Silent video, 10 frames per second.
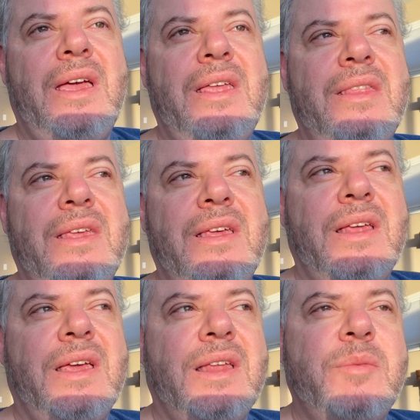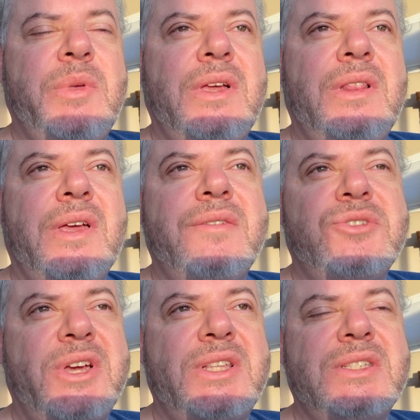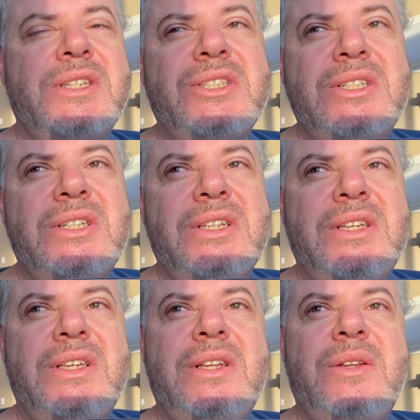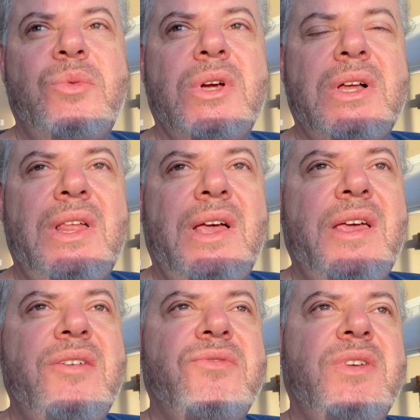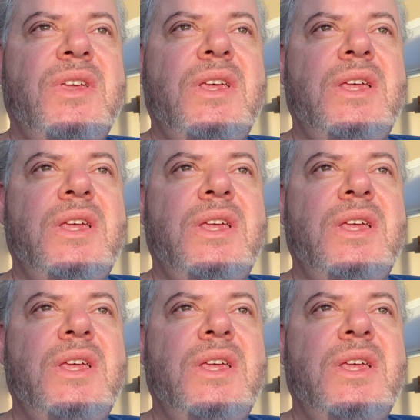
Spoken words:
And then I had a big life transition, work life